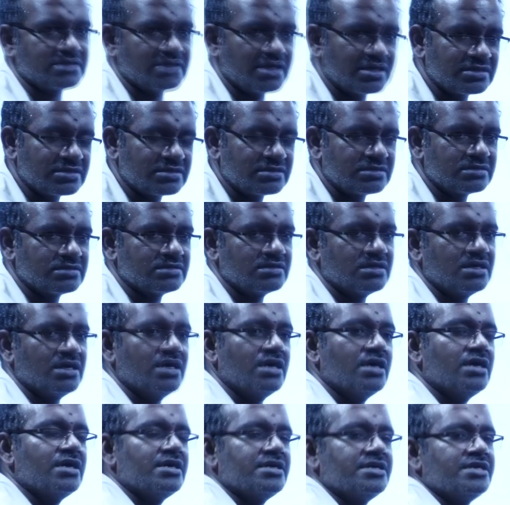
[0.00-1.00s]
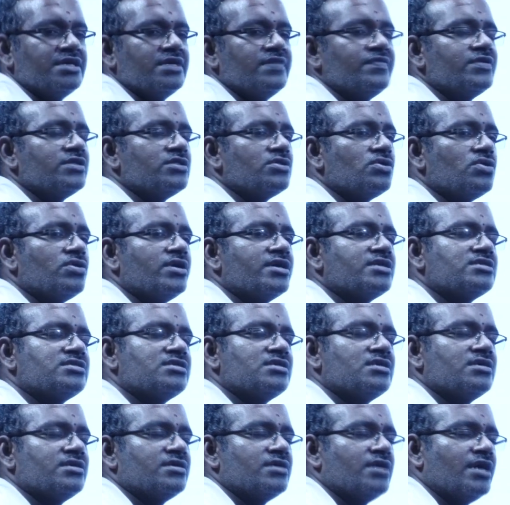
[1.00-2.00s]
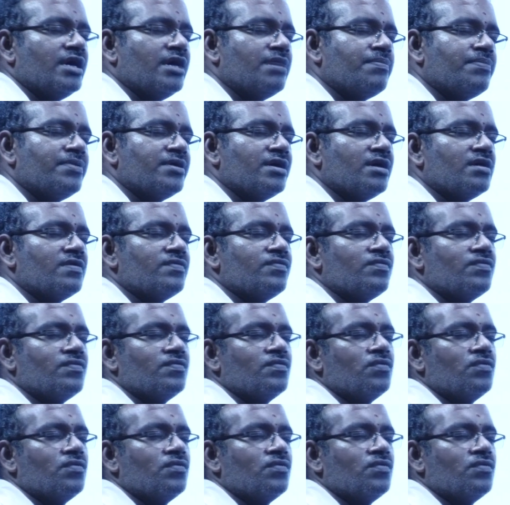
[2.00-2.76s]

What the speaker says: Yes, even though API